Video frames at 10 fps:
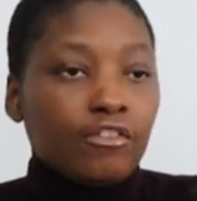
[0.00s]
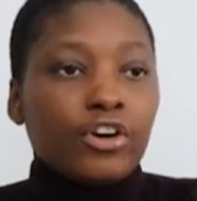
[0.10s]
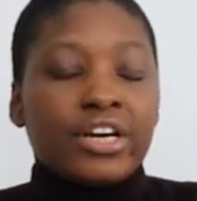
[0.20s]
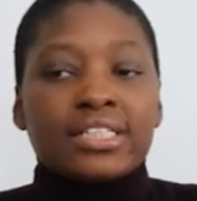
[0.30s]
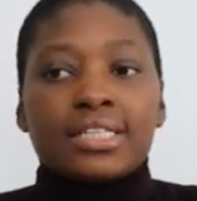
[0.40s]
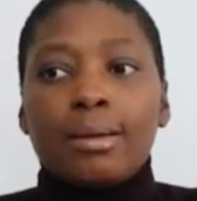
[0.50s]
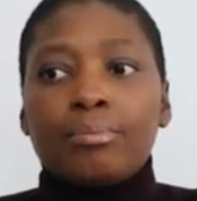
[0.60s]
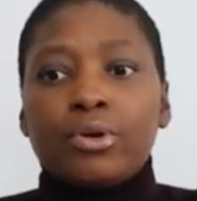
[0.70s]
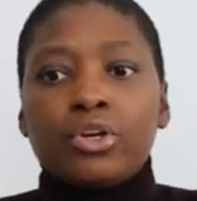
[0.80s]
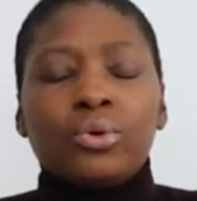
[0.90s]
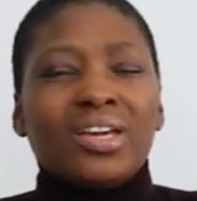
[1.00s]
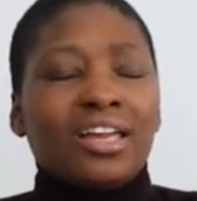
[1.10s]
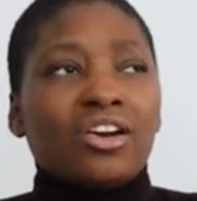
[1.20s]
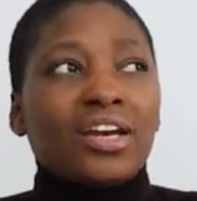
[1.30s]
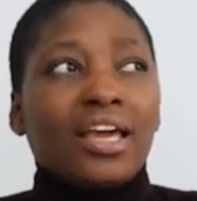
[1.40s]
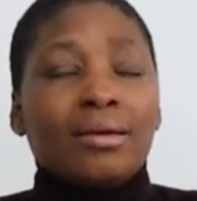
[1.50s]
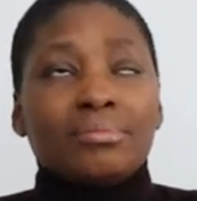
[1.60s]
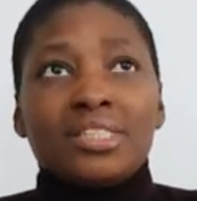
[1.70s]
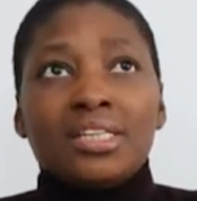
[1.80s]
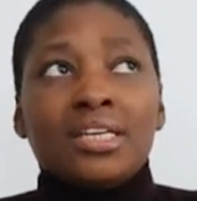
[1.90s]
For example, you cannot
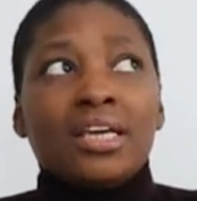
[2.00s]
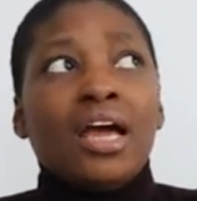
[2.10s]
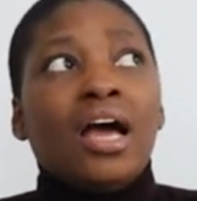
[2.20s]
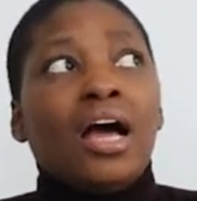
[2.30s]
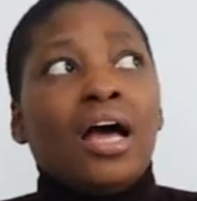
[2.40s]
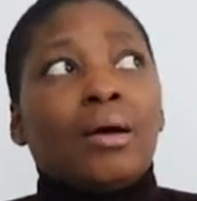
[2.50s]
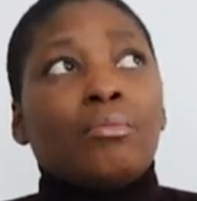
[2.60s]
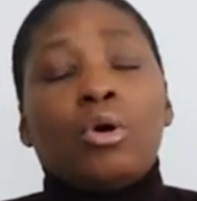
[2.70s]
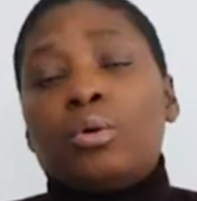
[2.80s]
empty um,